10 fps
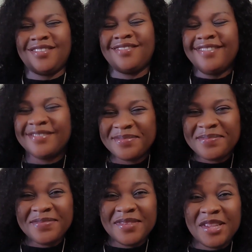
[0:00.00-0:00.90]

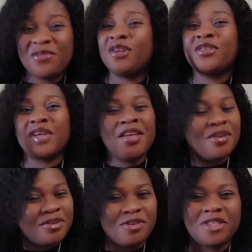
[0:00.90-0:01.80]
If you want to earn
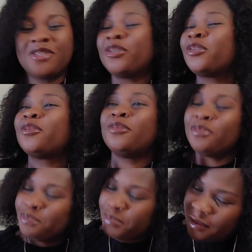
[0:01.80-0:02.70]
your trust, just
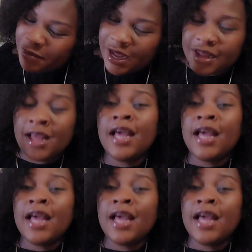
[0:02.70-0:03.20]
pay back.